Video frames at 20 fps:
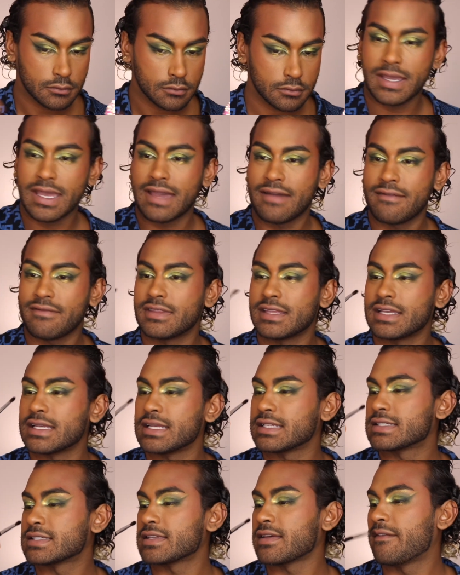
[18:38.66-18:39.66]
I have
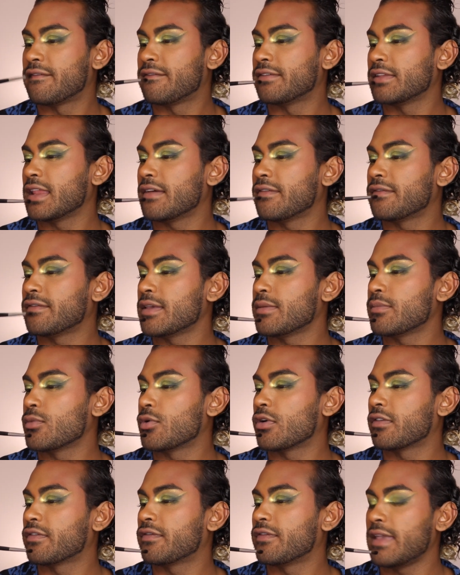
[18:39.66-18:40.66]
this Fluffy
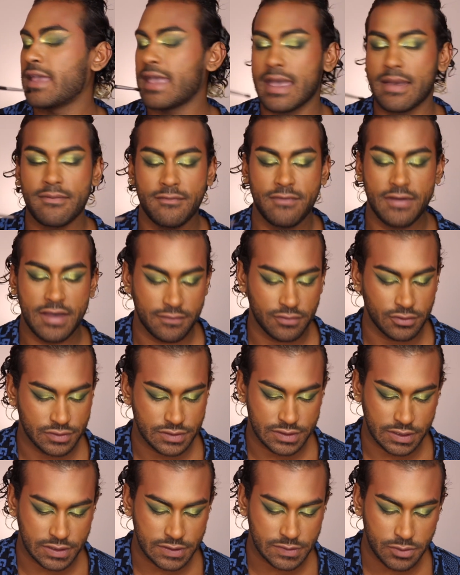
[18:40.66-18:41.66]
Morphe
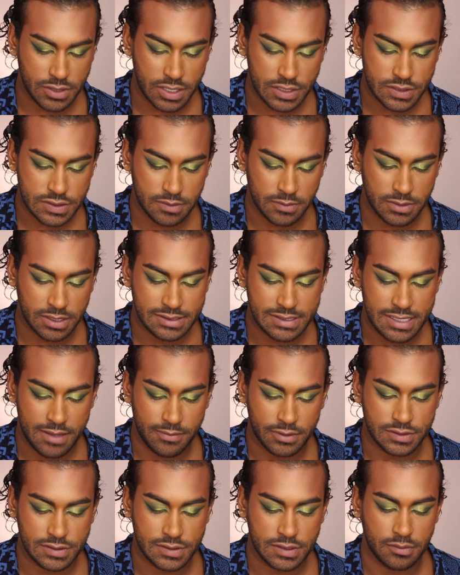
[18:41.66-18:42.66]
M506 brush. I'm gonna
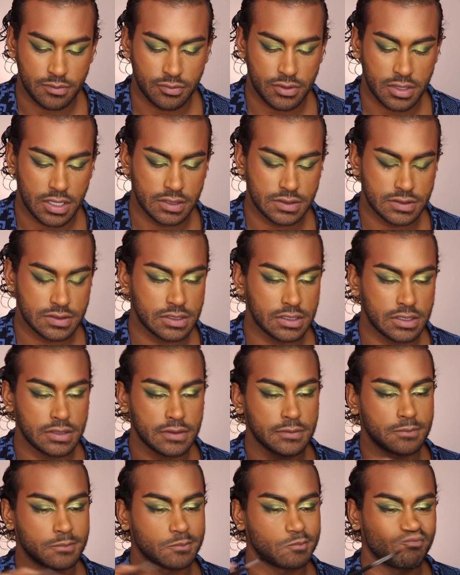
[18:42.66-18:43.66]
dab into the
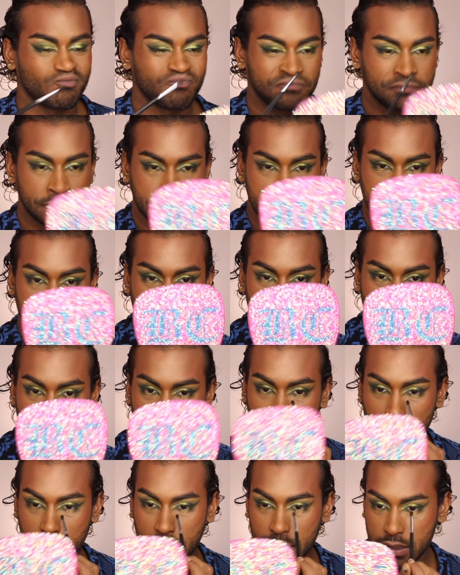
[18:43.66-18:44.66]
bronzer.
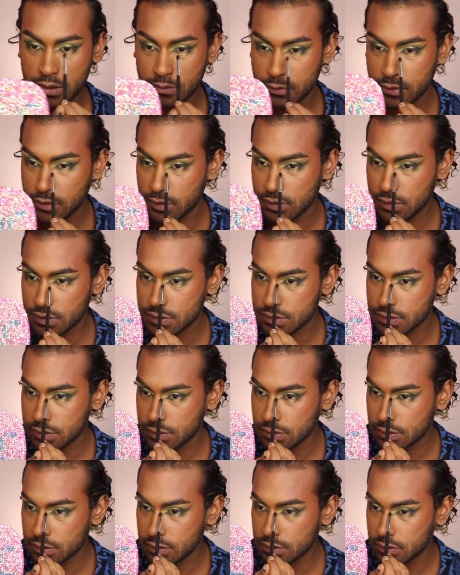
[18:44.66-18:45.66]
And I'm going
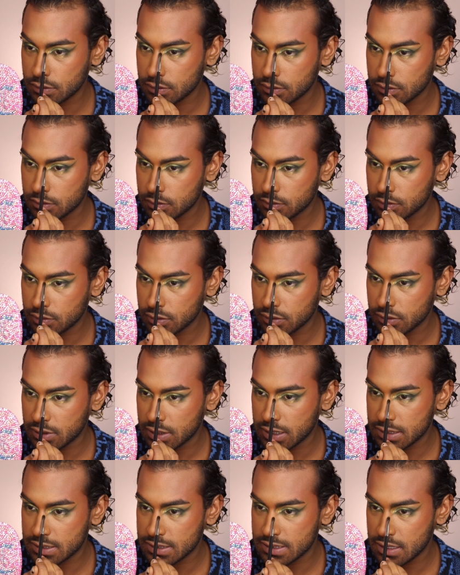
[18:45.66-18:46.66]
to pull
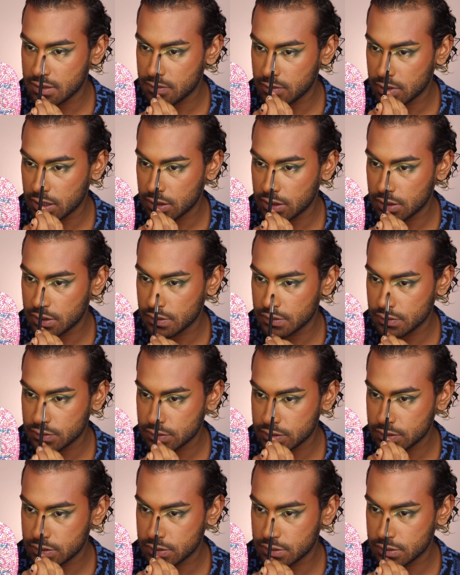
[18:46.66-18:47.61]
that down my nose.